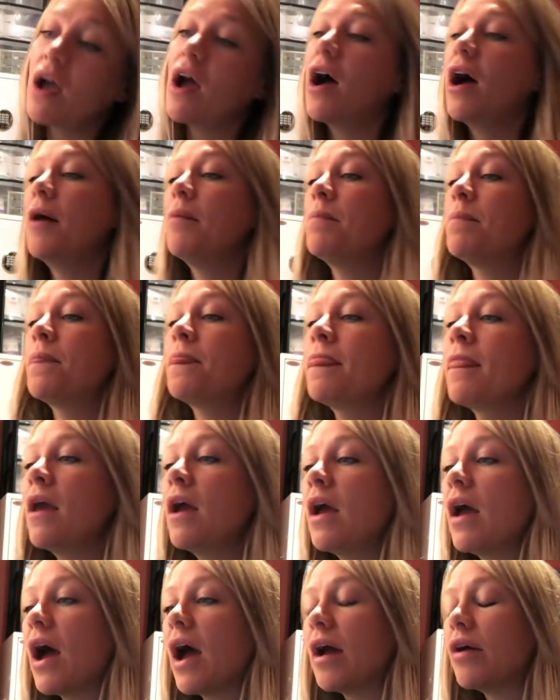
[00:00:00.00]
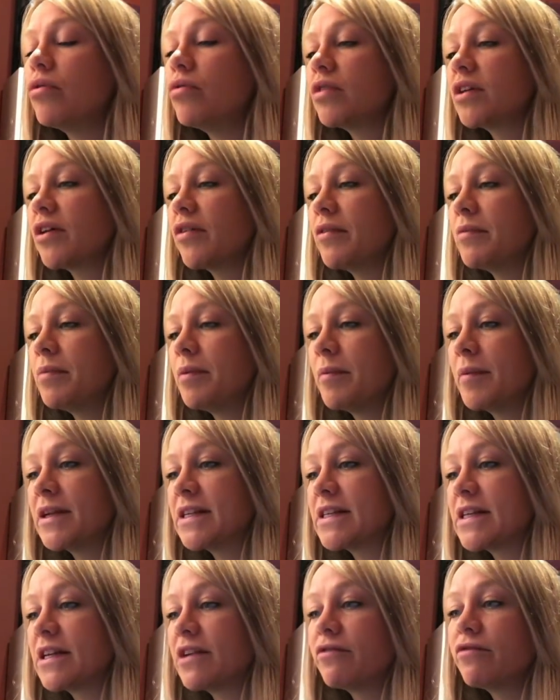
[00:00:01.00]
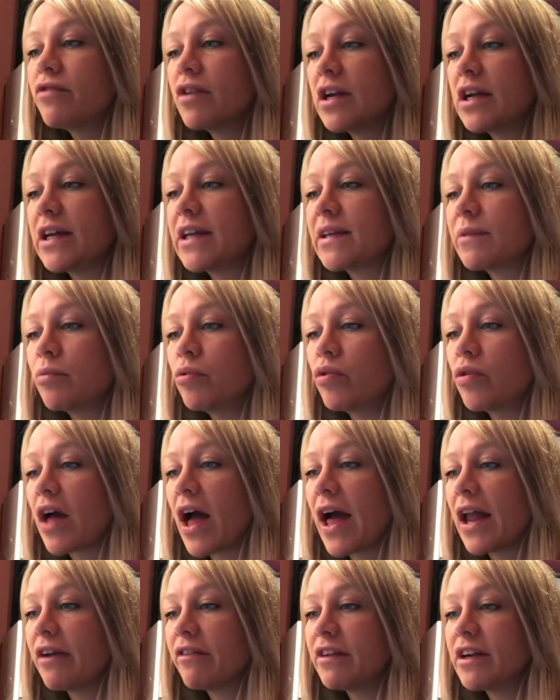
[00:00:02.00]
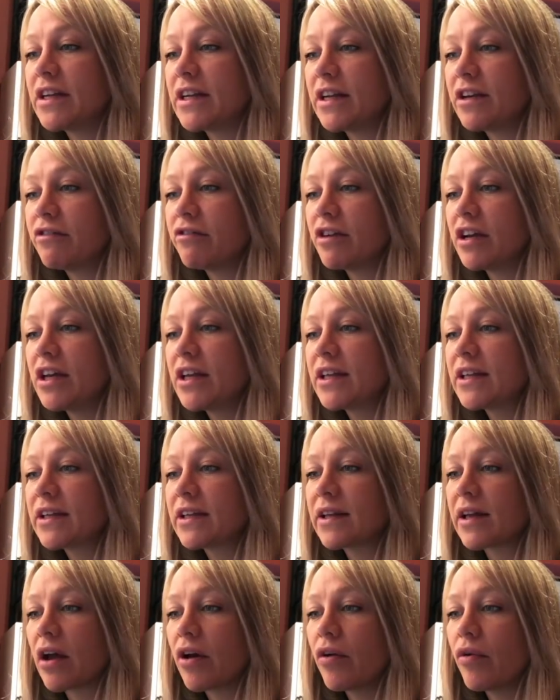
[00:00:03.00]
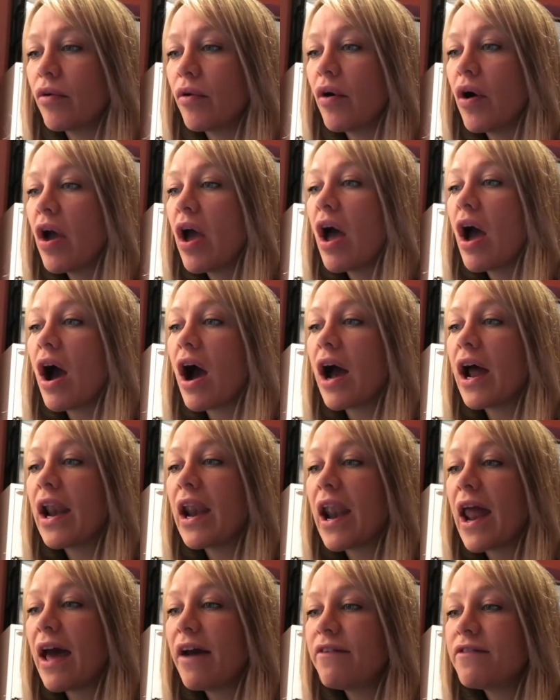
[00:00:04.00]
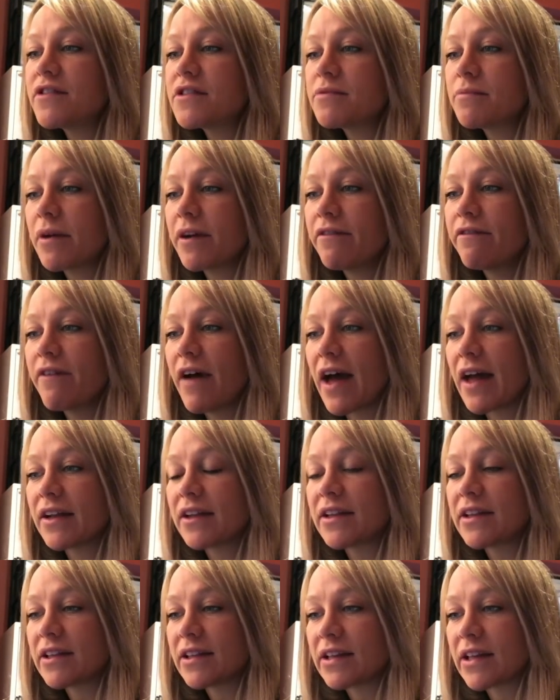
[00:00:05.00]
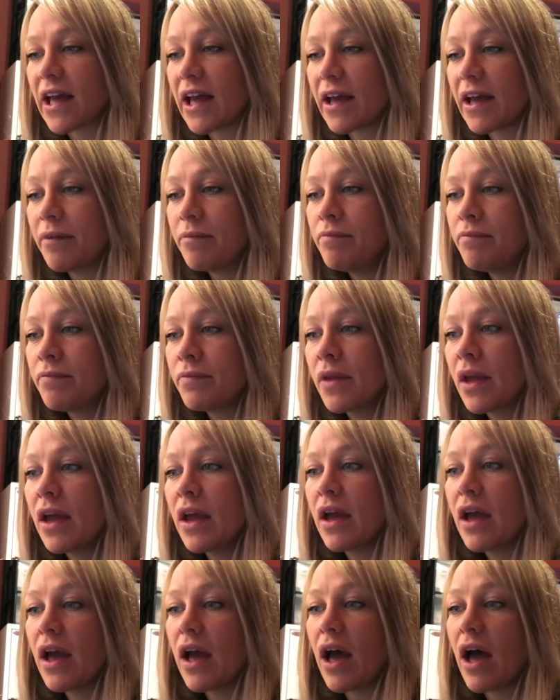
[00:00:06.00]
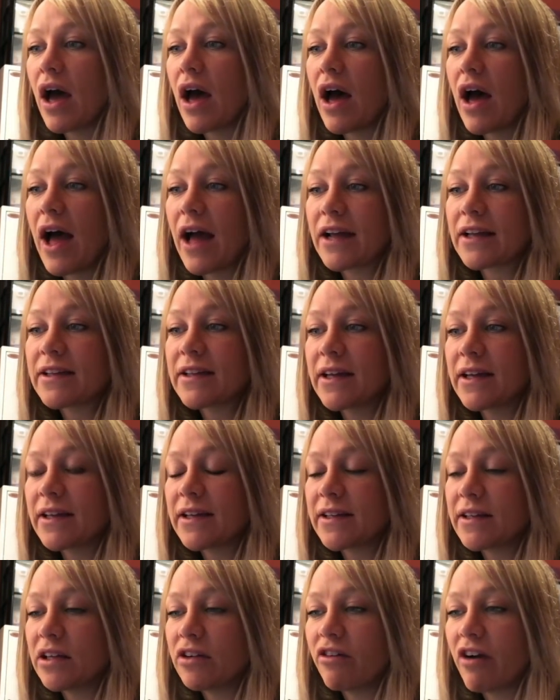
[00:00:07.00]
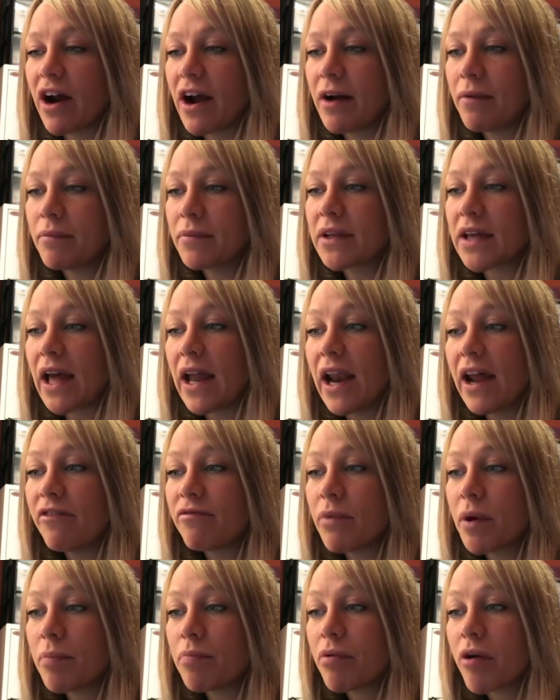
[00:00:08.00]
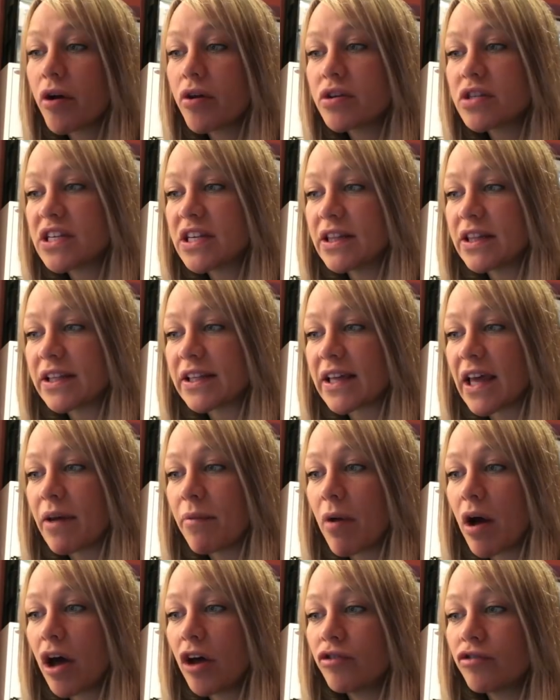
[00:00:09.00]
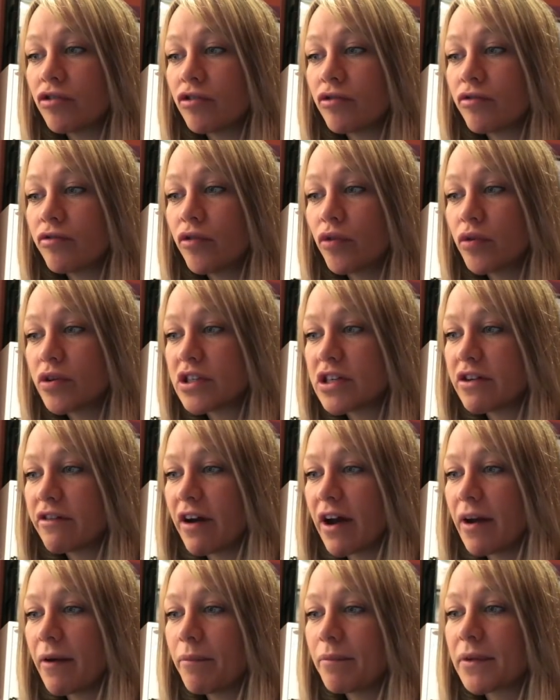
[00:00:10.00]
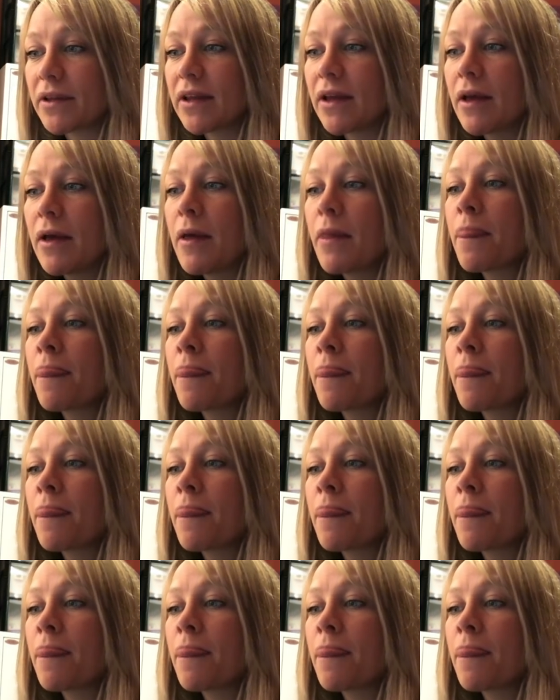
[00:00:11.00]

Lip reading: I also implemented a really small calorie decrease. So I left my fats the same at 60 grams. I left my protein the same at 140 grams.